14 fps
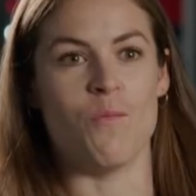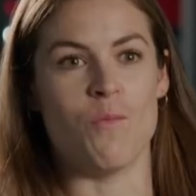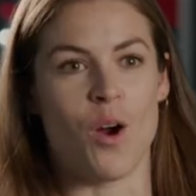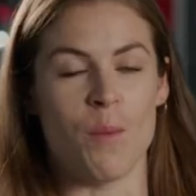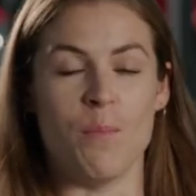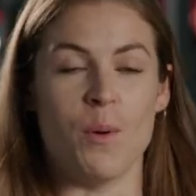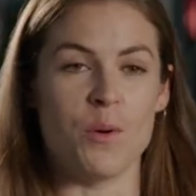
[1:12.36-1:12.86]

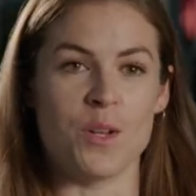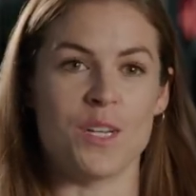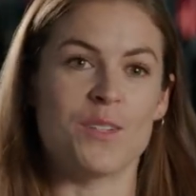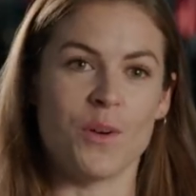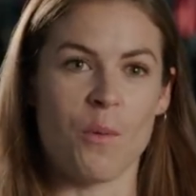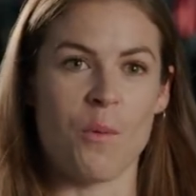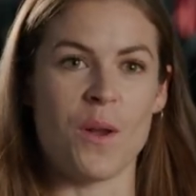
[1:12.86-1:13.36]
our
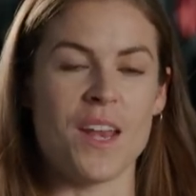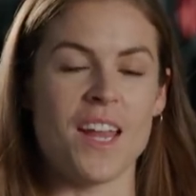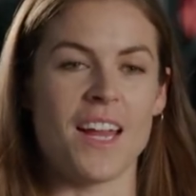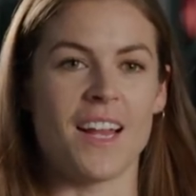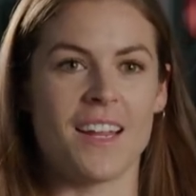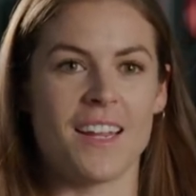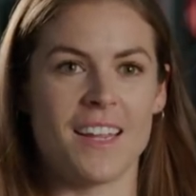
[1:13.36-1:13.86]
bonus for
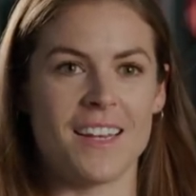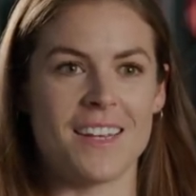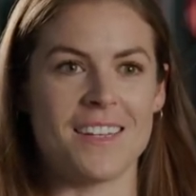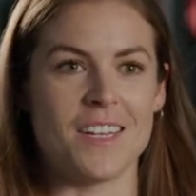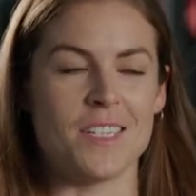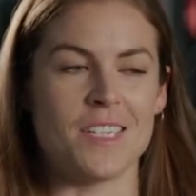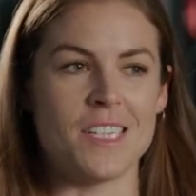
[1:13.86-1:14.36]
winning
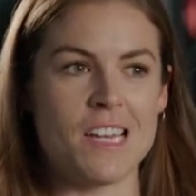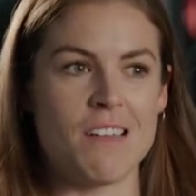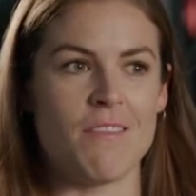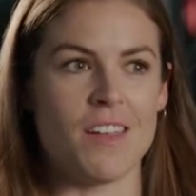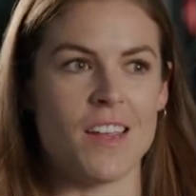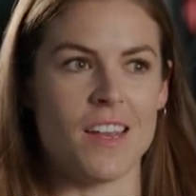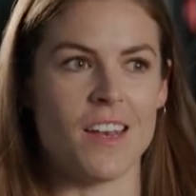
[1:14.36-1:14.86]
doesn't
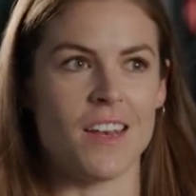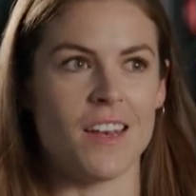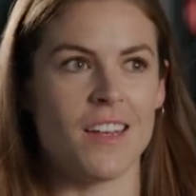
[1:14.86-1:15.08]
even